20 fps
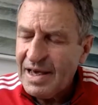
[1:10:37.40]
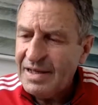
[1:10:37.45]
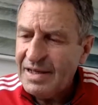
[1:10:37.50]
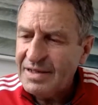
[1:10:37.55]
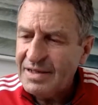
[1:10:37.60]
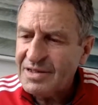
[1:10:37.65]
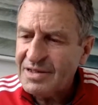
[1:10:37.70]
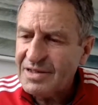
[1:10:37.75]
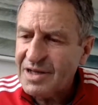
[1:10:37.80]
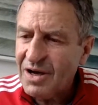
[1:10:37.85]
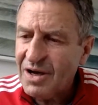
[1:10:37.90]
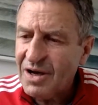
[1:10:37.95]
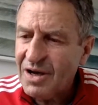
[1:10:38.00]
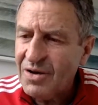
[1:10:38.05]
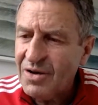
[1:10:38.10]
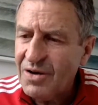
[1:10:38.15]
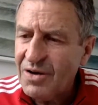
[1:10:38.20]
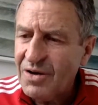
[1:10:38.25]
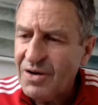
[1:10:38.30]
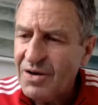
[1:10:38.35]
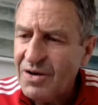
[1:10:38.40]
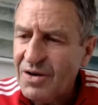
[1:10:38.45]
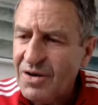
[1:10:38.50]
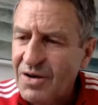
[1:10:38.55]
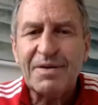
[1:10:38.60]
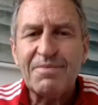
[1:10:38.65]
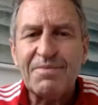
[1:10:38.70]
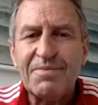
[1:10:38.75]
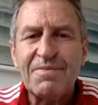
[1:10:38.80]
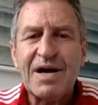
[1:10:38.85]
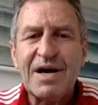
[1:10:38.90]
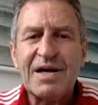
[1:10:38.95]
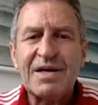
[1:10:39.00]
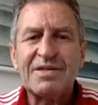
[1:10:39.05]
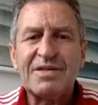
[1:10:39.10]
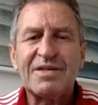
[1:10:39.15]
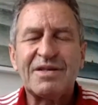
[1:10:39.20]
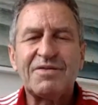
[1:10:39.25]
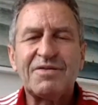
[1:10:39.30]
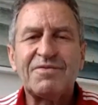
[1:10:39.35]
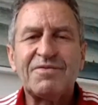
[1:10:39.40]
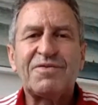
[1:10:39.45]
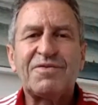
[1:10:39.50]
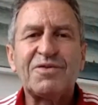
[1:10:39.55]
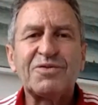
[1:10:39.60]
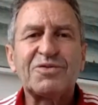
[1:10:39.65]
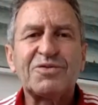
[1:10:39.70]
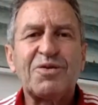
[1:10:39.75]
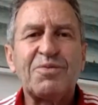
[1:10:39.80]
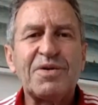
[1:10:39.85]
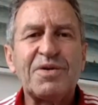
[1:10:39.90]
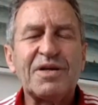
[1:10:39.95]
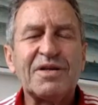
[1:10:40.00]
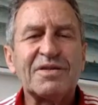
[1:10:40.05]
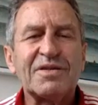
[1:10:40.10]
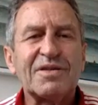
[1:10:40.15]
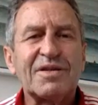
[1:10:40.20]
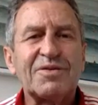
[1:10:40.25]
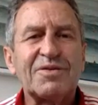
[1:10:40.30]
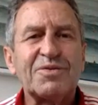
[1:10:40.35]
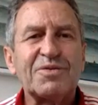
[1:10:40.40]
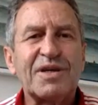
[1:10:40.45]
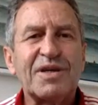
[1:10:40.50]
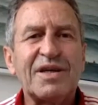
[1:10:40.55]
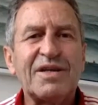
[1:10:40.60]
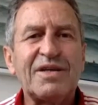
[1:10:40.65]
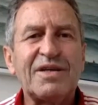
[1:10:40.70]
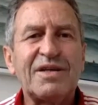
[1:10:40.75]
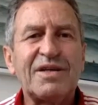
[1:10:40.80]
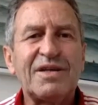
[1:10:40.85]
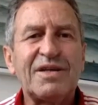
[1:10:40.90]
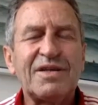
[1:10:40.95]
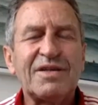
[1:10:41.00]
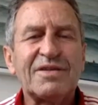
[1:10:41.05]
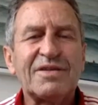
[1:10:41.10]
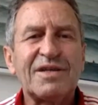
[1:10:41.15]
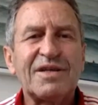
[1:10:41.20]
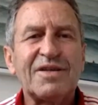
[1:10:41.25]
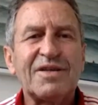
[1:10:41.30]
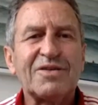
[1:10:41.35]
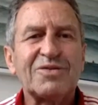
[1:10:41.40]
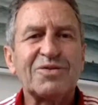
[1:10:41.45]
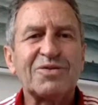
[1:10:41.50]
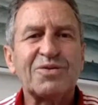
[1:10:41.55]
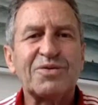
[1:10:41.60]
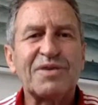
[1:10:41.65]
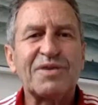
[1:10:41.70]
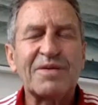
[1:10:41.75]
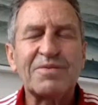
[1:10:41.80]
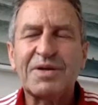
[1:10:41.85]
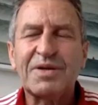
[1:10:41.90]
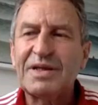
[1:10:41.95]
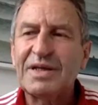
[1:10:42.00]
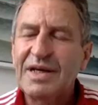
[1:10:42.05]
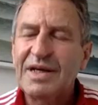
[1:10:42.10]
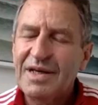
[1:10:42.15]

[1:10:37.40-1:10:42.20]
so it had an amazing influence on me as a little kid, seeing this sort of rugby.